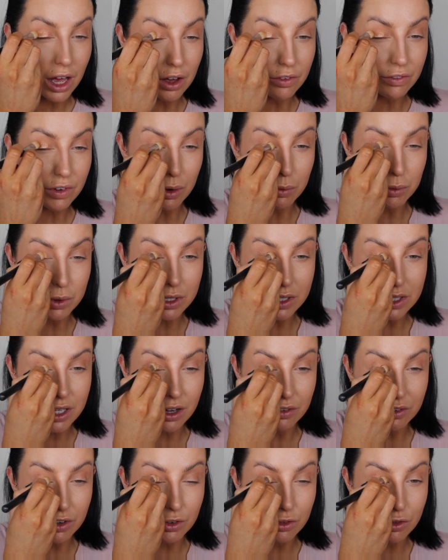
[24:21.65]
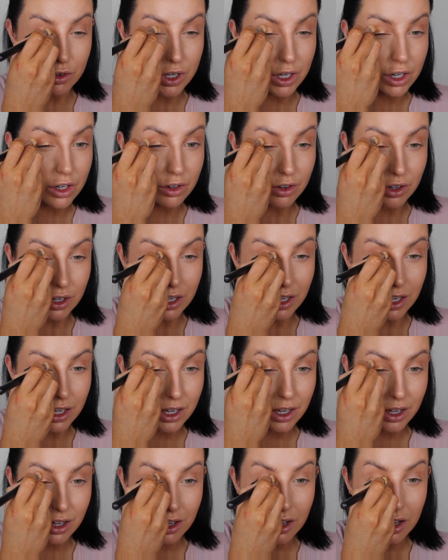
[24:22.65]
if I would ever
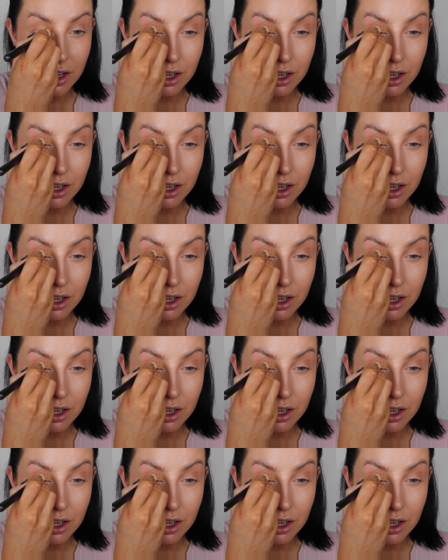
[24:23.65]
recreate